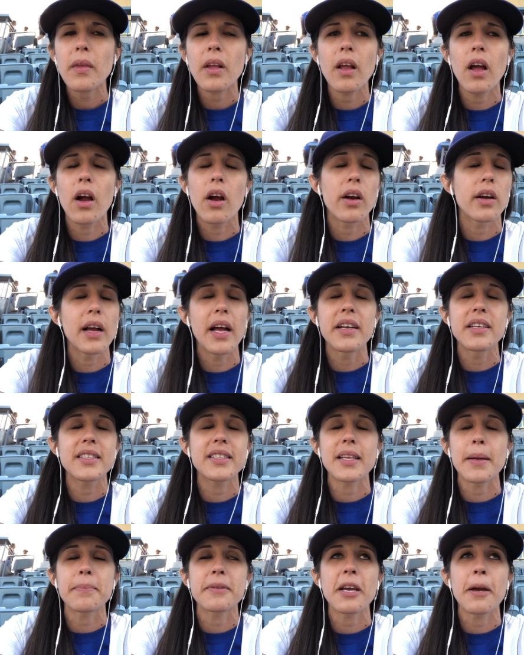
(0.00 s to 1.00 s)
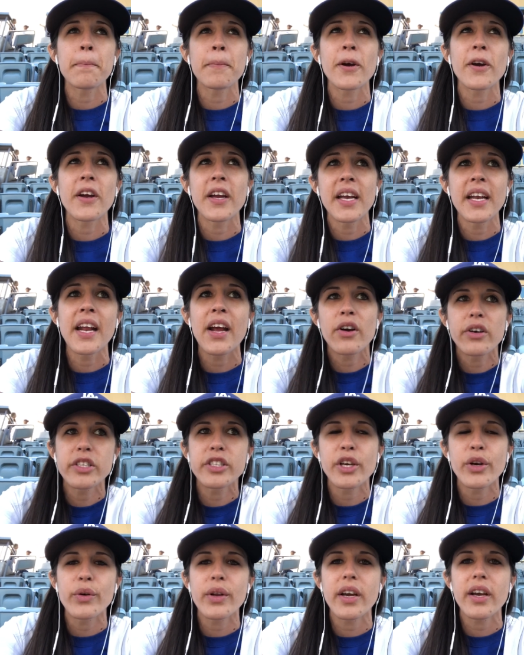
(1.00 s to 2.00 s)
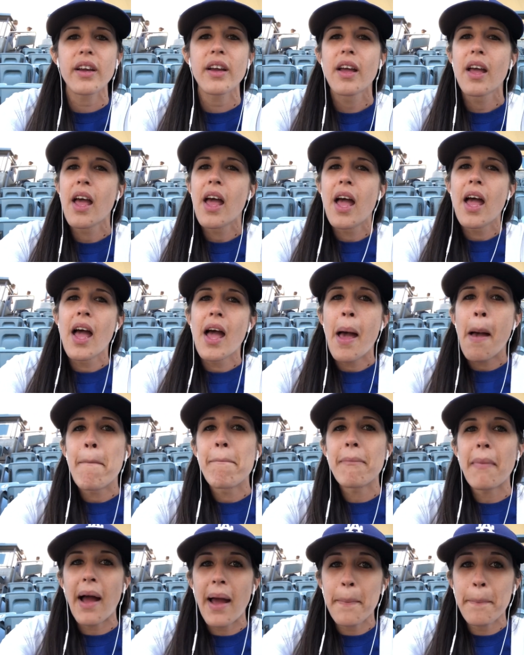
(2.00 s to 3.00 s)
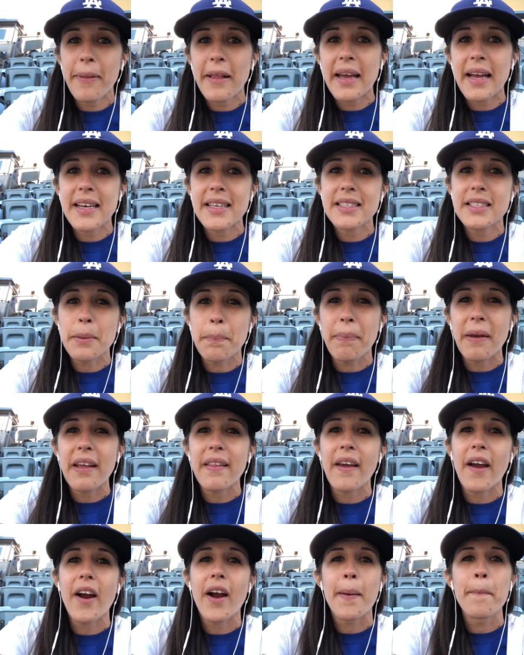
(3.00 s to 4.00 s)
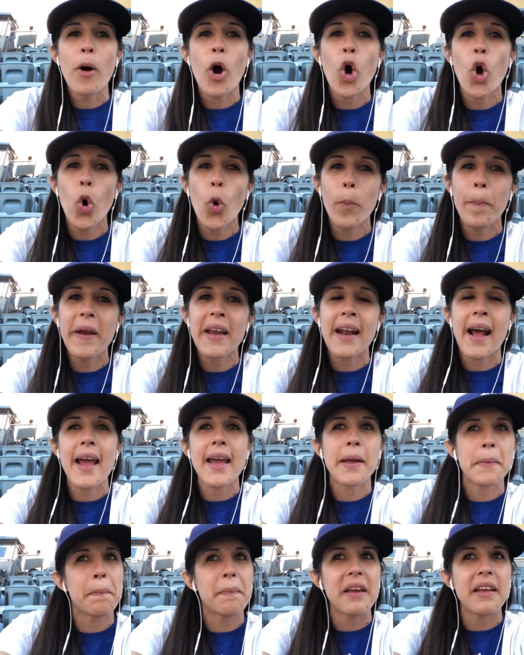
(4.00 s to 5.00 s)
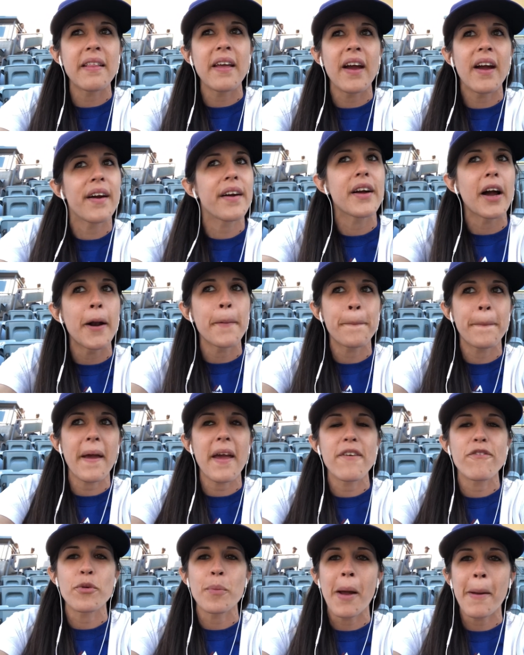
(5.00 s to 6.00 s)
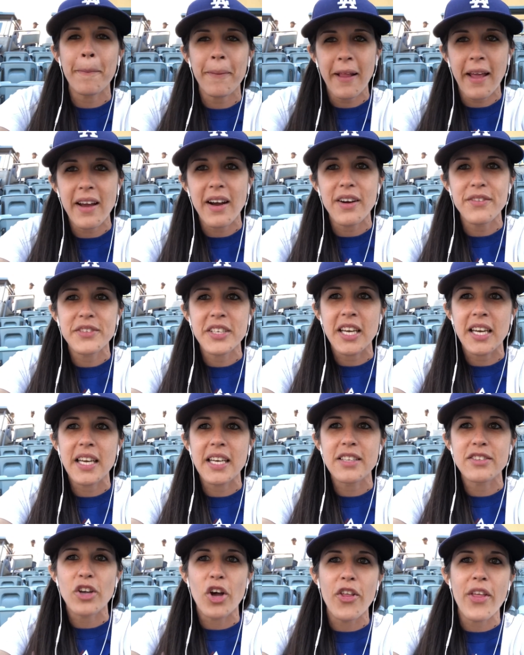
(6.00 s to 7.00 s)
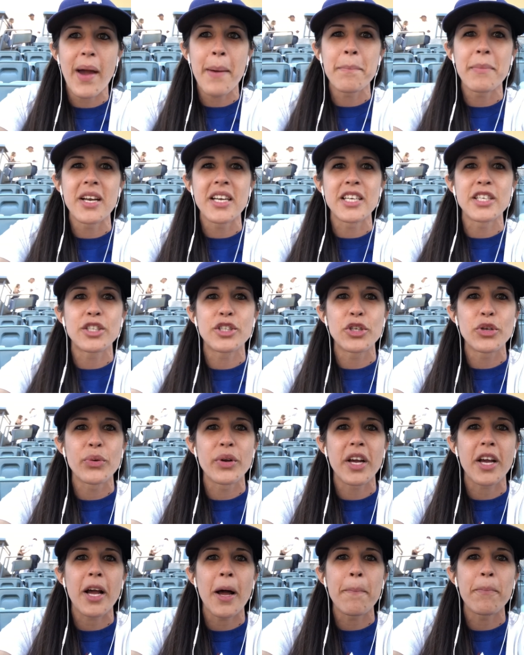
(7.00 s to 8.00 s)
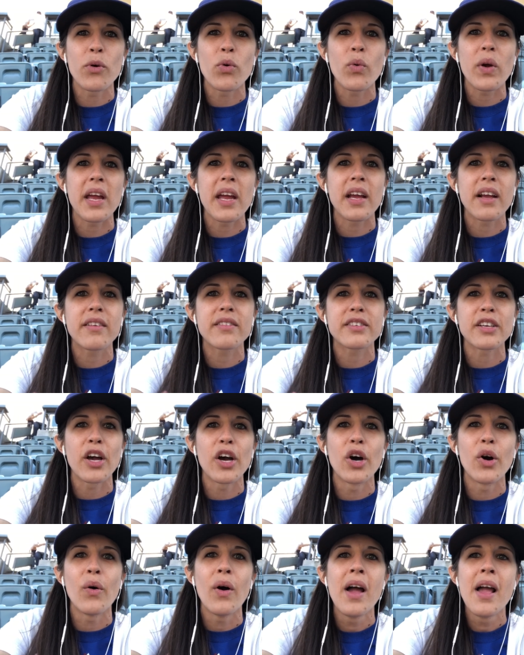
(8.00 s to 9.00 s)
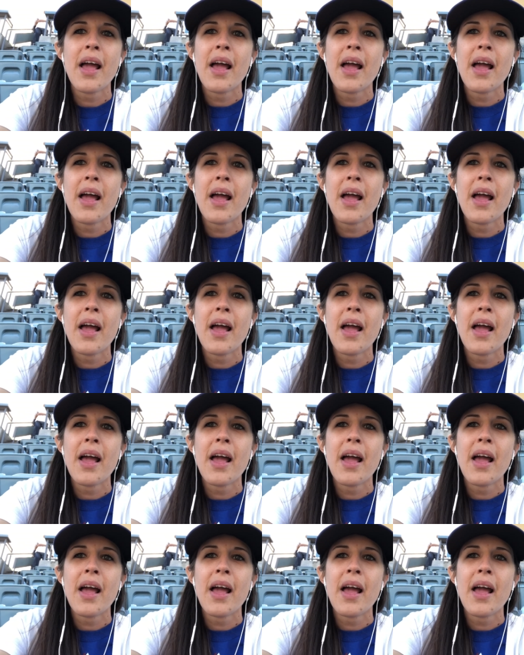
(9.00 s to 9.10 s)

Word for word: or end of September in Arizona. My plan is to be there. I'm hoping I can be there. Got to pay for my playoff tickets. All that money's due in a couple weeks. So